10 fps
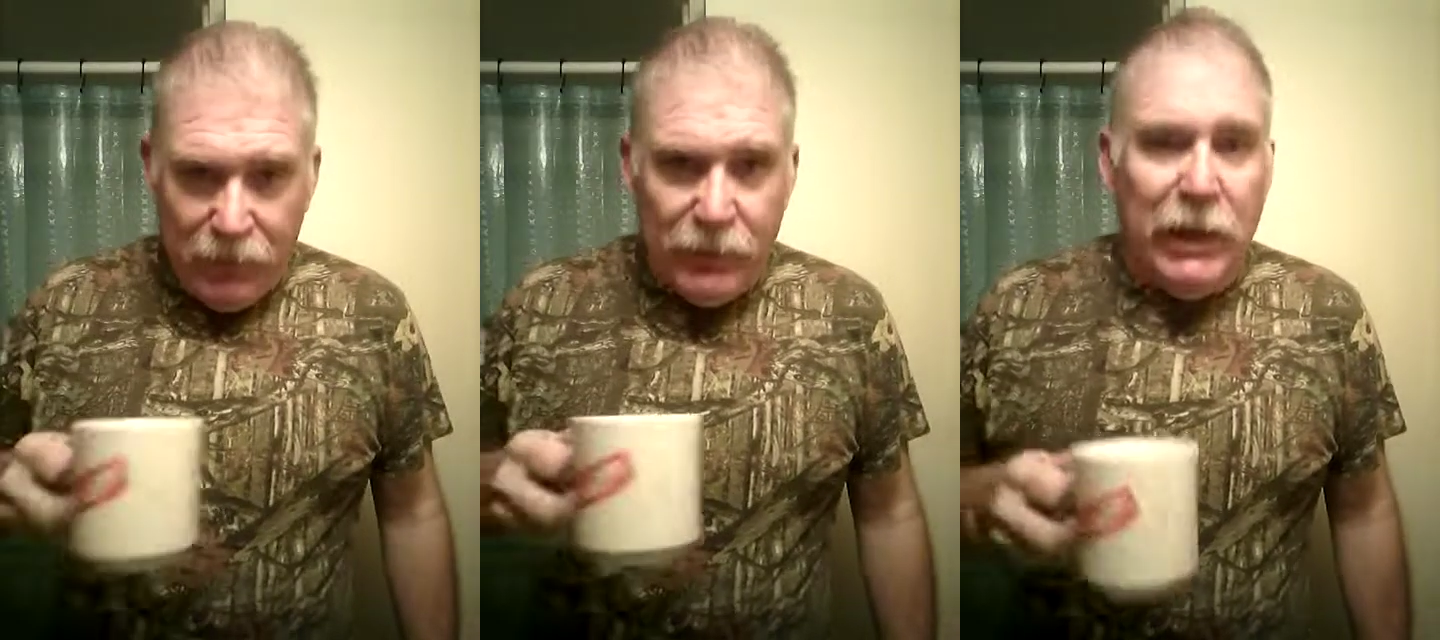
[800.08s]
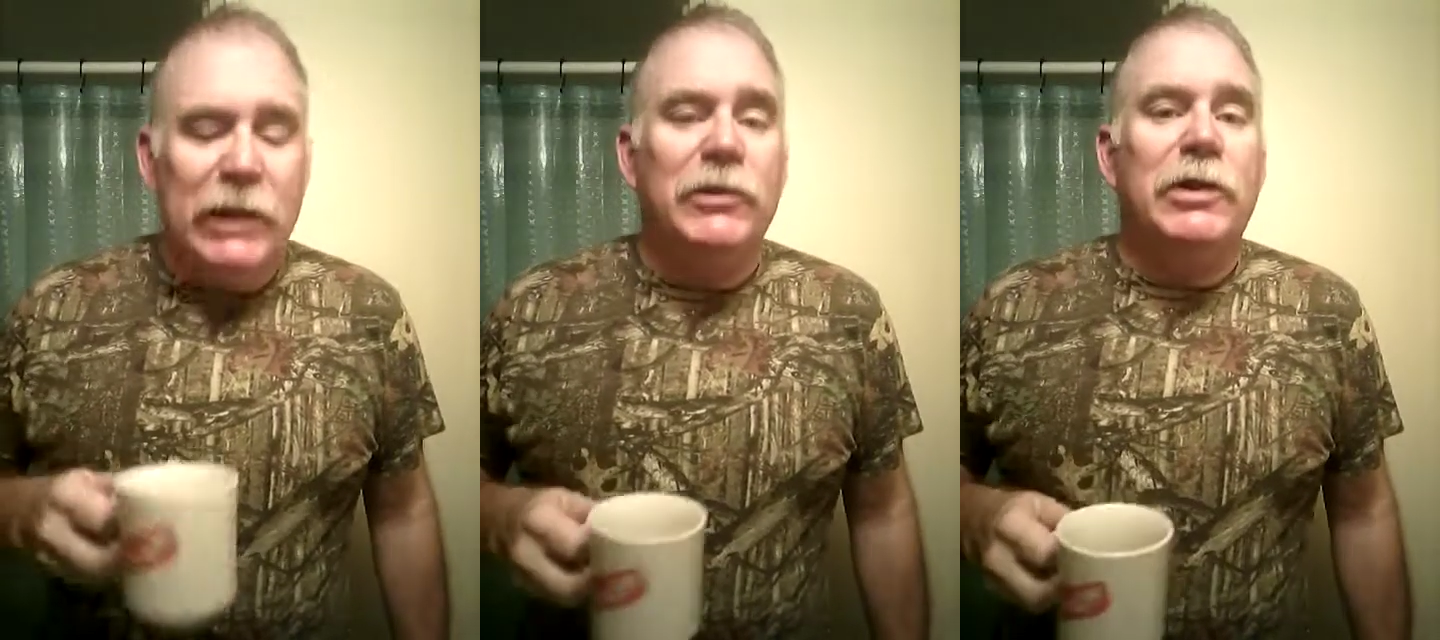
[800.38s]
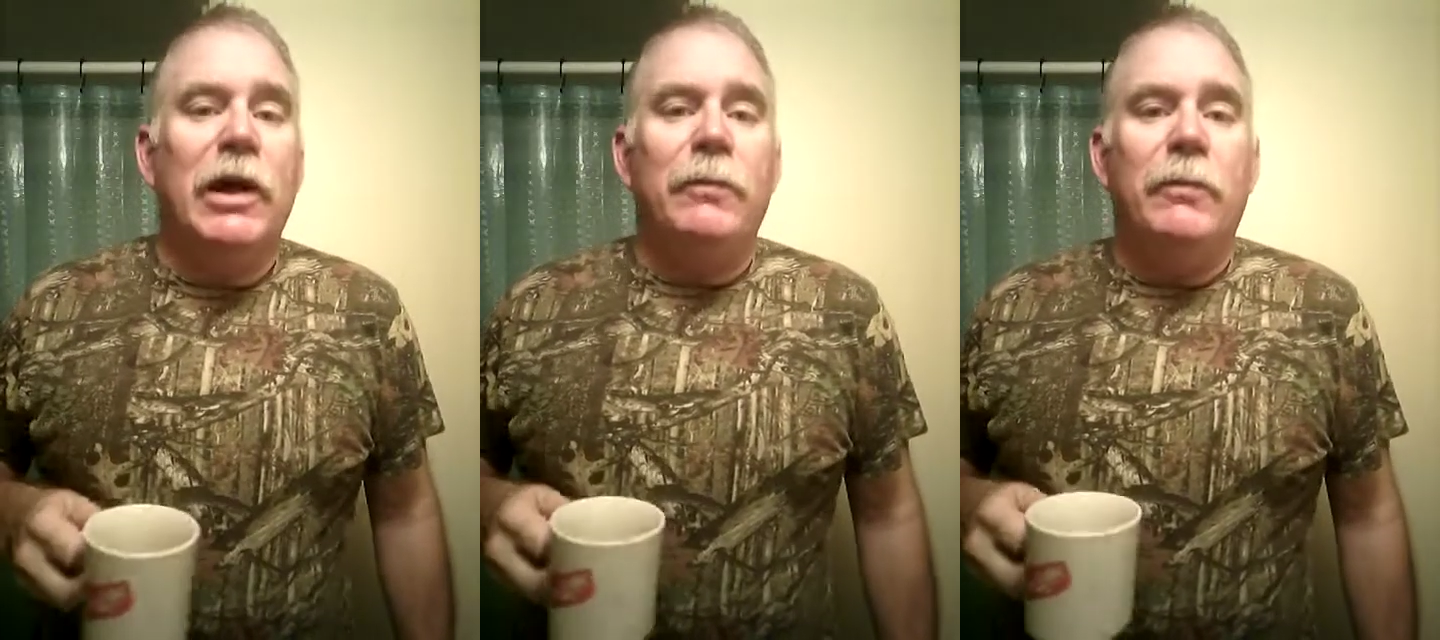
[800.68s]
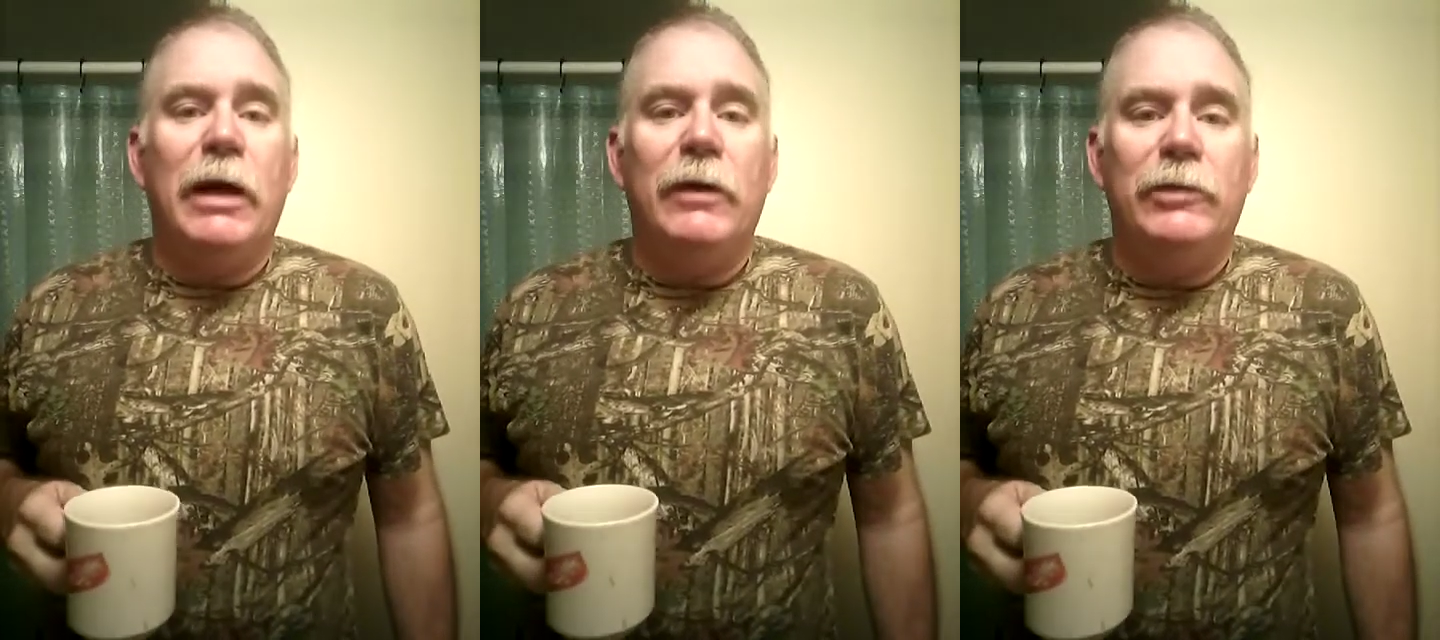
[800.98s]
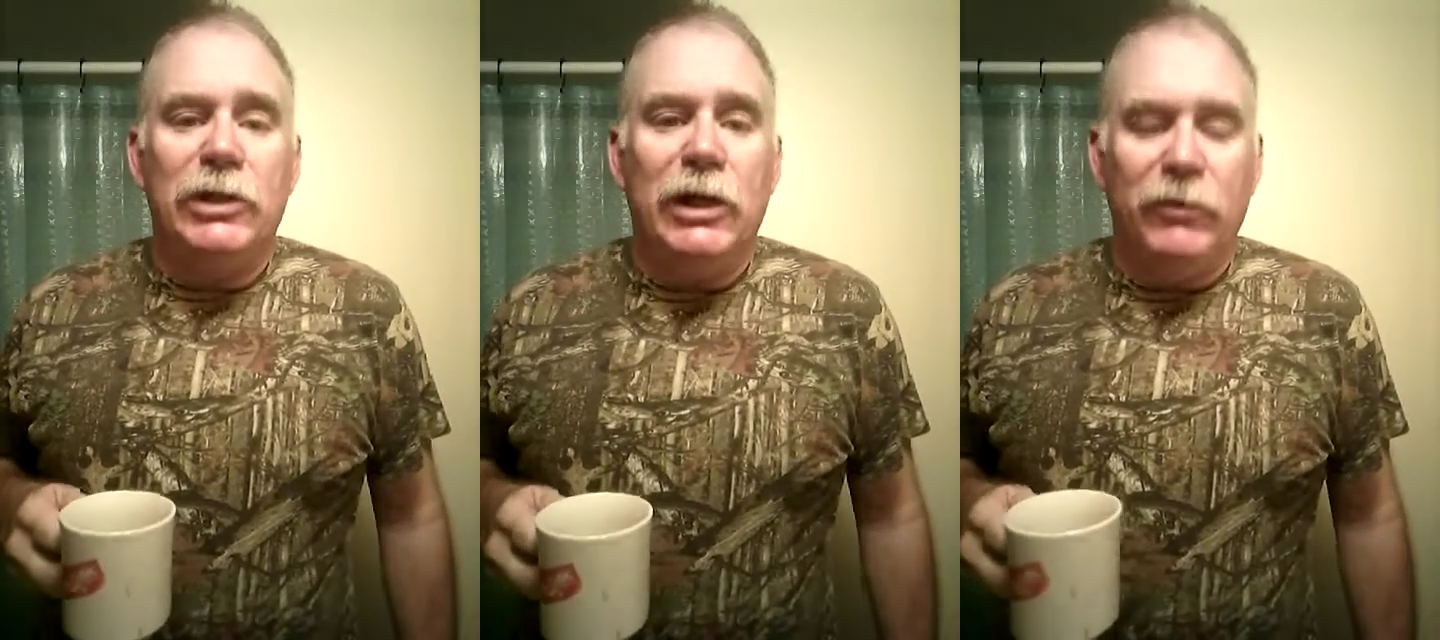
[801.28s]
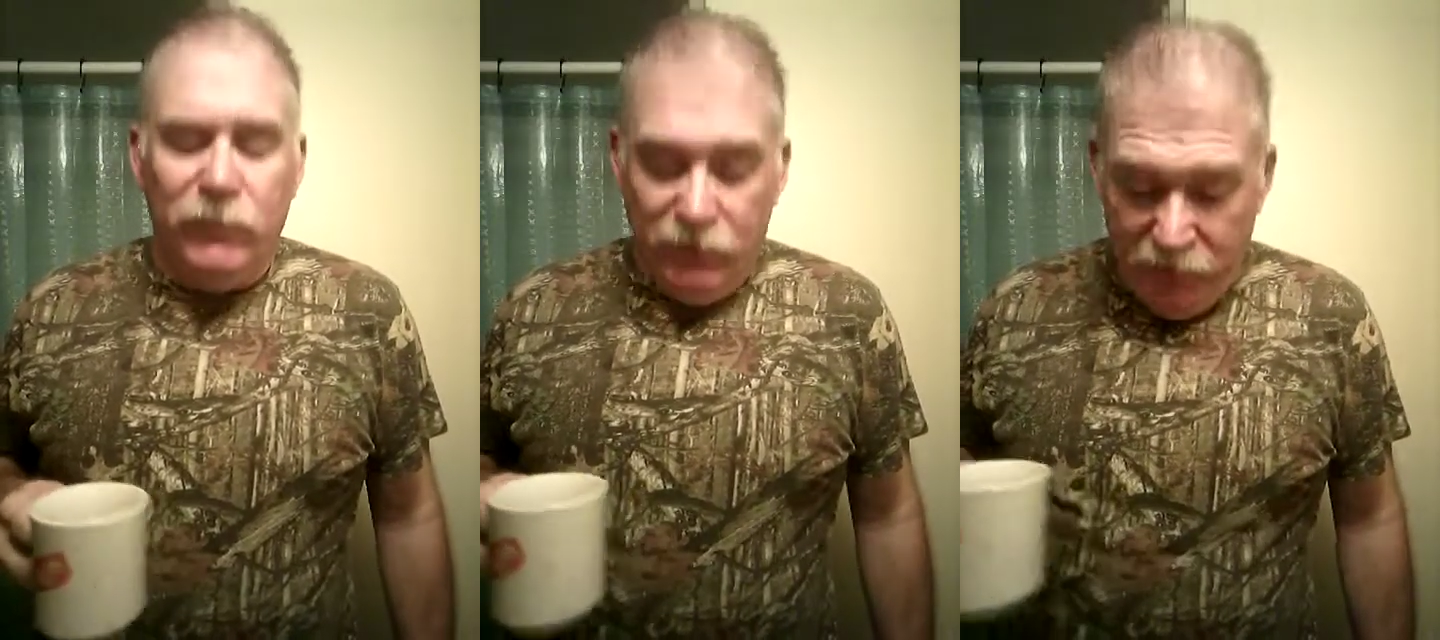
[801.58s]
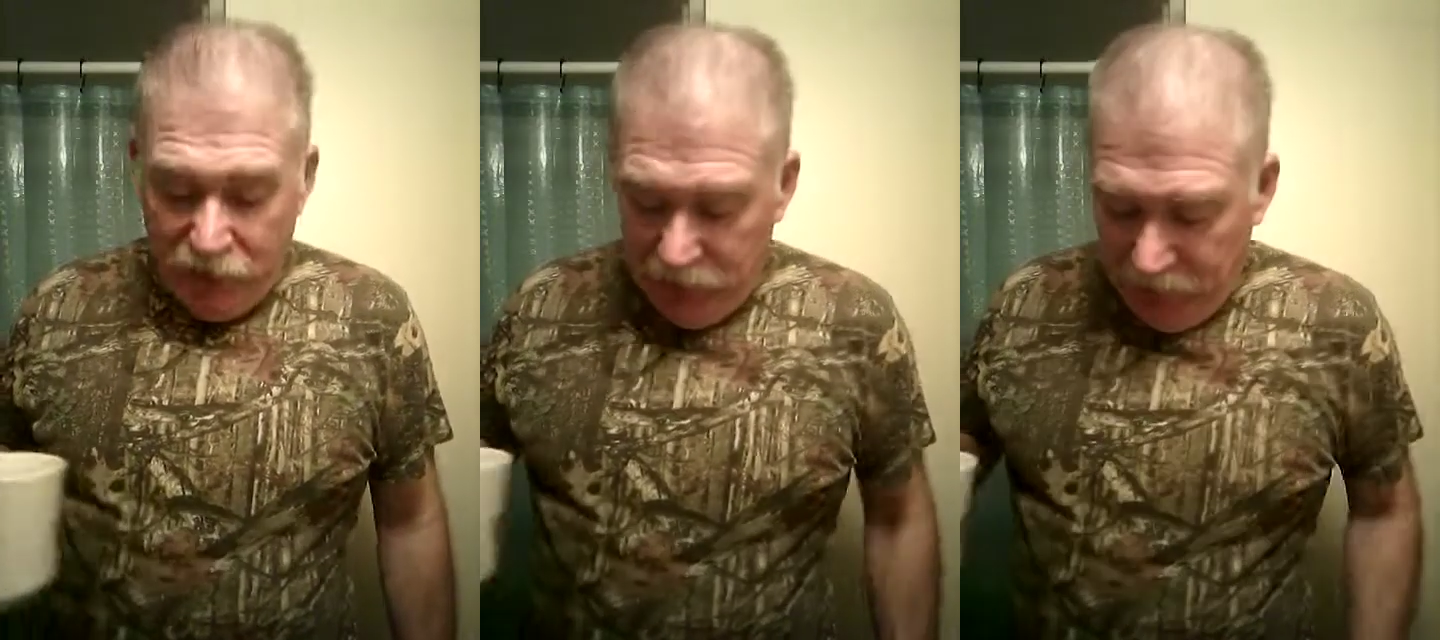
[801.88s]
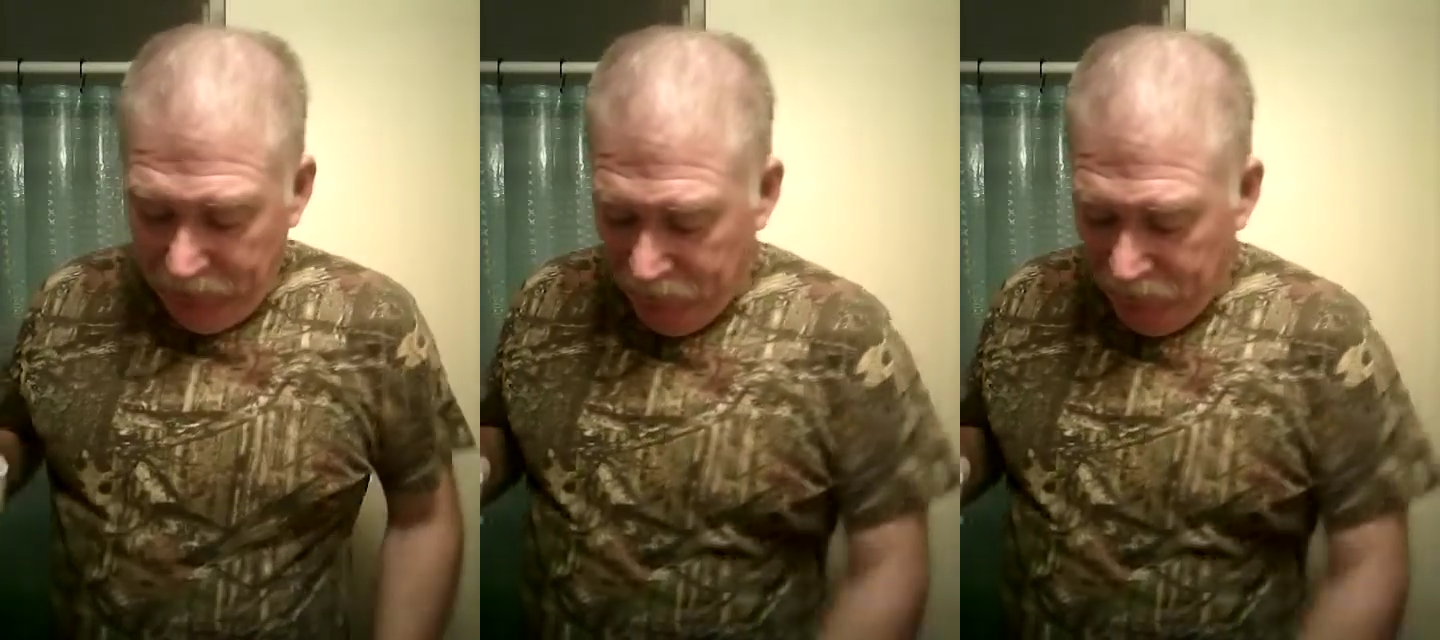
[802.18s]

Thank you for stopping by with Shaving with Fuzzy.